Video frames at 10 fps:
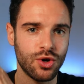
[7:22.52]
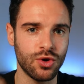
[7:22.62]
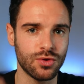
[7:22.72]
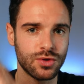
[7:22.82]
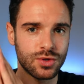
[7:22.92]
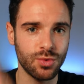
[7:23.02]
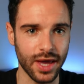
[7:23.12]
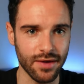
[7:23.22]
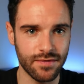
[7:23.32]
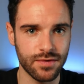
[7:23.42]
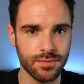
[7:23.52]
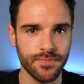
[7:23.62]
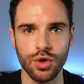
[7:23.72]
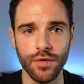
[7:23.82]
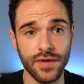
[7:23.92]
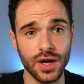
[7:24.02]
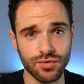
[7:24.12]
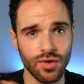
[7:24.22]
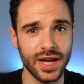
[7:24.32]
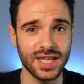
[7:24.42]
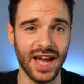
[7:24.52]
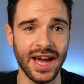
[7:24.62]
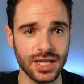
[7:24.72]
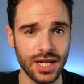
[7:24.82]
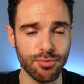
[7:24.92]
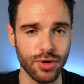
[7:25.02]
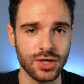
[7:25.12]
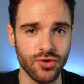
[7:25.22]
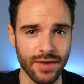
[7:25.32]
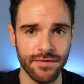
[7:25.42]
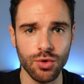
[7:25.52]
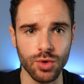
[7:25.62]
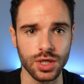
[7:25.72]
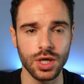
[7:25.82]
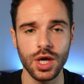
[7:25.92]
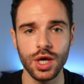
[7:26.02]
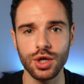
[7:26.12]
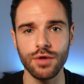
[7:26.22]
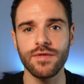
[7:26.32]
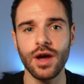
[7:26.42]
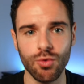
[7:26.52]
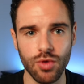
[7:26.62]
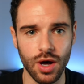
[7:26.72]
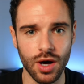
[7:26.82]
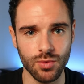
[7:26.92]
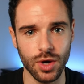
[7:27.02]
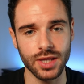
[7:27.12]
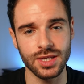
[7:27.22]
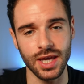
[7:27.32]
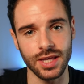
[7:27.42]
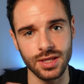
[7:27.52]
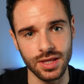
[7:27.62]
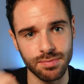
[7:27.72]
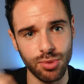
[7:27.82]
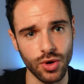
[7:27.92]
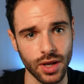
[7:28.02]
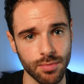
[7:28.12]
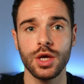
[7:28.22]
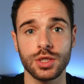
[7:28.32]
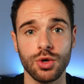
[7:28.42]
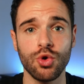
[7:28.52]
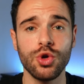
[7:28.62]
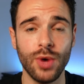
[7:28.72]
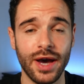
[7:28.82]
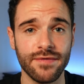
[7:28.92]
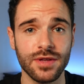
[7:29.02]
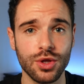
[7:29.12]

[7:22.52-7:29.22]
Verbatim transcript: on Zwift. Your first ride is actually pretty straightforward. You've done all the hard work to get to this point. So all you have to